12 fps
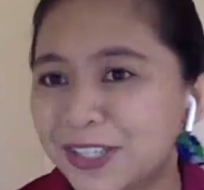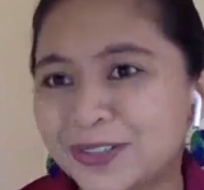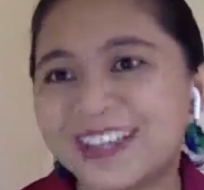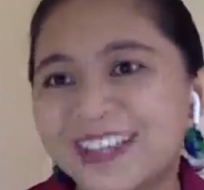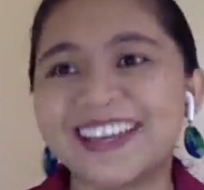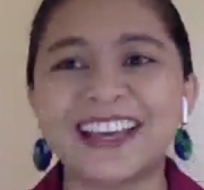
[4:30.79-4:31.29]

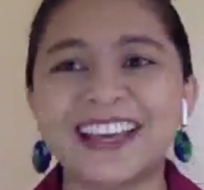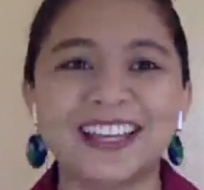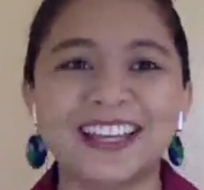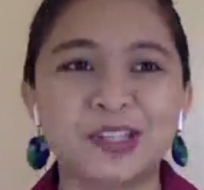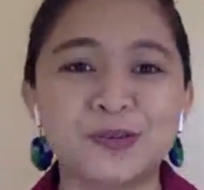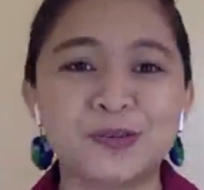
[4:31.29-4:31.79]
country
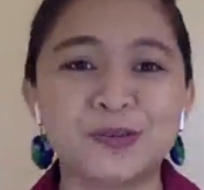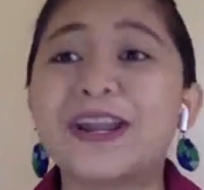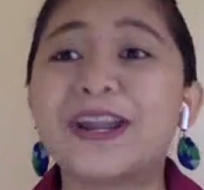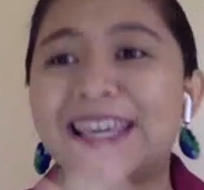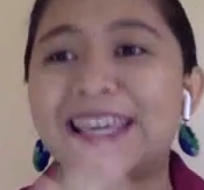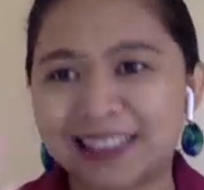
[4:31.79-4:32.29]
to
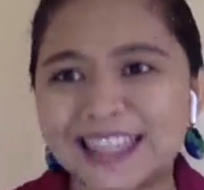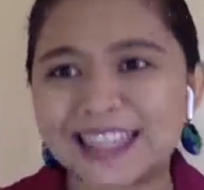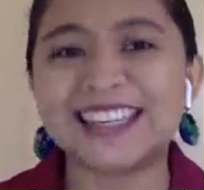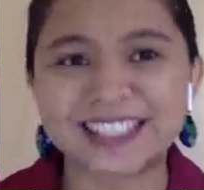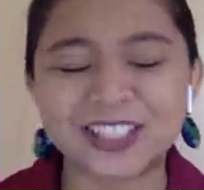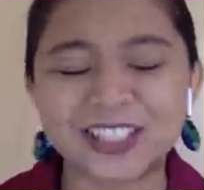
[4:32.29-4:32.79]
create
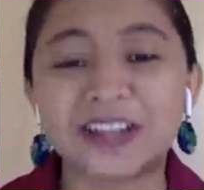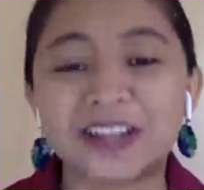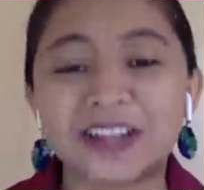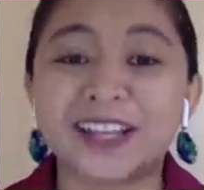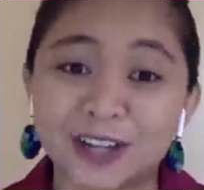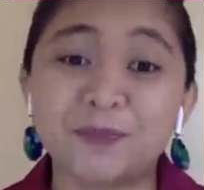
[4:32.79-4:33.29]
these
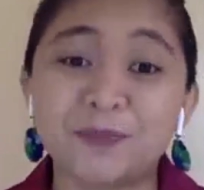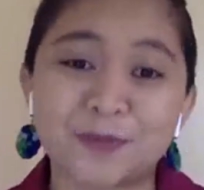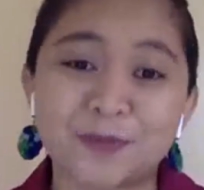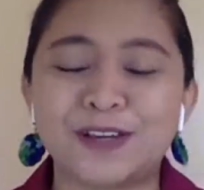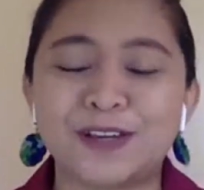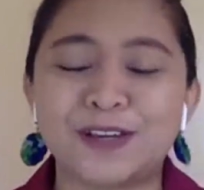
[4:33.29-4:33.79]
non-dairy
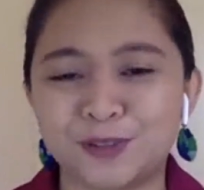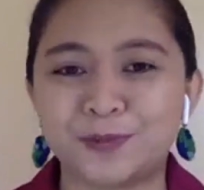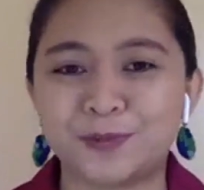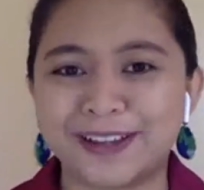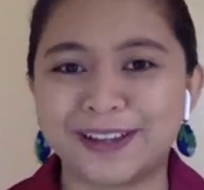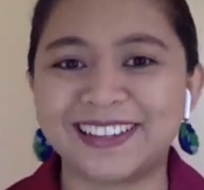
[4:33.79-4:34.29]
probiotic
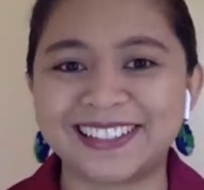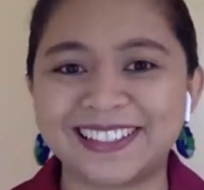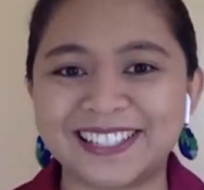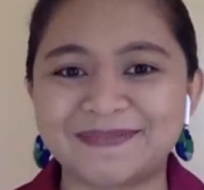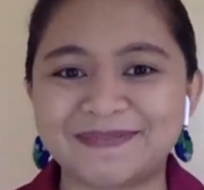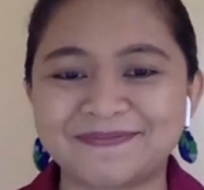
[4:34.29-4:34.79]
food
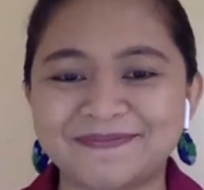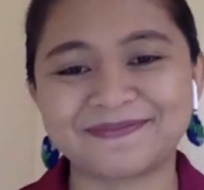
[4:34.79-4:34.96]
products.